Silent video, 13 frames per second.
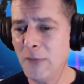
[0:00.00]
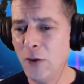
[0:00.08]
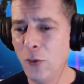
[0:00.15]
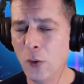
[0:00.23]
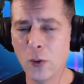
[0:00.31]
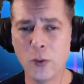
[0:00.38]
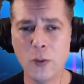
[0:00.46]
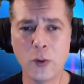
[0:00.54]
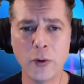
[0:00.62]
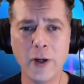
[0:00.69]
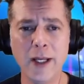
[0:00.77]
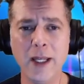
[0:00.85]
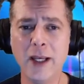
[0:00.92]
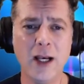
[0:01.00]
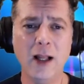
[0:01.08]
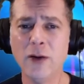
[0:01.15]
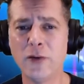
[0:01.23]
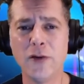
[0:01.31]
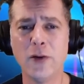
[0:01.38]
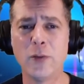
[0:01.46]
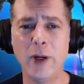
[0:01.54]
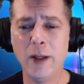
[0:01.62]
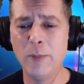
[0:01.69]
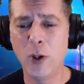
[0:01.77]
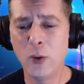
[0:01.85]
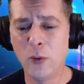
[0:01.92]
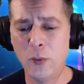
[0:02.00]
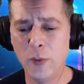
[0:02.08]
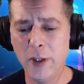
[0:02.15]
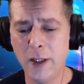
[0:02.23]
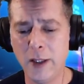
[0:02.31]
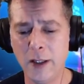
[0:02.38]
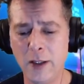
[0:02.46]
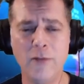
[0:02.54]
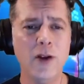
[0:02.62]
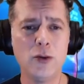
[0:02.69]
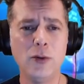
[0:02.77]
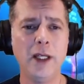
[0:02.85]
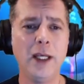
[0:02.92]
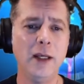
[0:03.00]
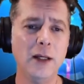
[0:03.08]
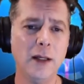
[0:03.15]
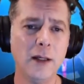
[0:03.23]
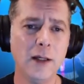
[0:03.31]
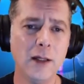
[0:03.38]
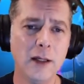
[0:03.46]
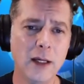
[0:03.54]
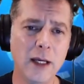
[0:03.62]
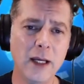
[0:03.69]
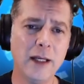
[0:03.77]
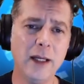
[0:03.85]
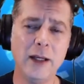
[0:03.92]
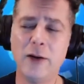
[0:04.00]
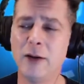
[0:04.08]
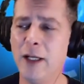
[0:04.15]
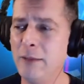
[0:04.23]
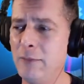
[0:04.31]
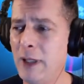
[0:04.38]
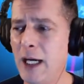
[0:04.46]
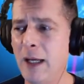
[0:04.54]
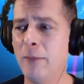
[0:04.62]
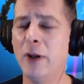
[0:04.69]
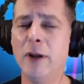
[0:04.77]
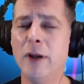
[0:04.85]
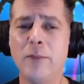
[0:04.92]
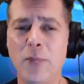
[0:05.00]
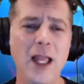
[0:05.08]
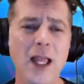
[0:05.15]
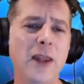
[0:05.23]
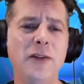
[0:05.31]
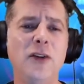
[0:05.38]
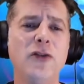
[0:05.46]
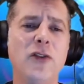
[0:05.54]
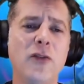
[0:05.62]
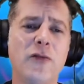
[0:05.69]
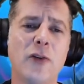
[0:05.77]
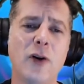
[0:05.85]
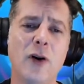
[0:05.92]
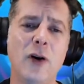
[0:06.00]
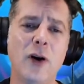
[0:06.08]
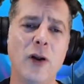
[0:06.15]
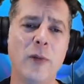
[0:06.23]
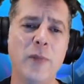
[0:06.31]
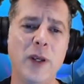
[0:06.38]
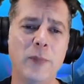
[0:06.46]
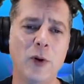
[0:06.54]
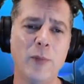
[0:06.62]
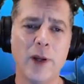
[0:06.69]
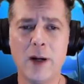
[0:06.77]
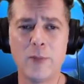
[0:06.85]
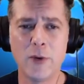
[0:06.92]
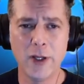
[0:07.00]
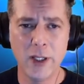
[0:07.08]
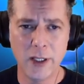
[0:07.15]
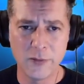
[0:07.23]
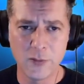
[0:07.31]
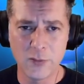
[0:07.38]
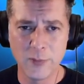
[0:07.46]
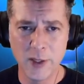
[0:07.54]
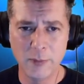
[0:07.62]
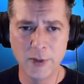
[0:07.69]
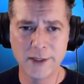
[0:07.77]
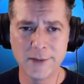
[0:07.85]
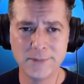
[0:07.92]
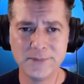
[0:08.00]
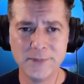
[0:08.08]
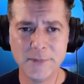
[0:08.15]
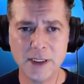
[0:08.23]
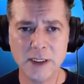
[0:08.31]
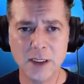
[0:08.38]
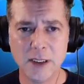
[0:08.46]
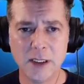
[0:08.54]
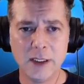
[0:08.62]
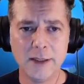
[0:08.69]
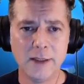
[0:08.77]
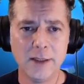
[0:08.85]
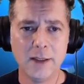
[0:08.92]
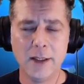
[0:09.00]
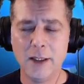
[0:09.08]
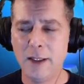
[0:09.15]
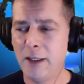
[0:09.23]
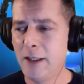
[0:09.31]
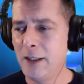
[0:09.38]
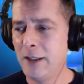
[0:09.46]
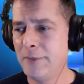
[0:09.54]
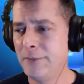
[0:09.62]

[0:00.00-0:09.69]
or any colors of the rainbow individually. I'm a politician for all the people, but I'm running as a Republican. I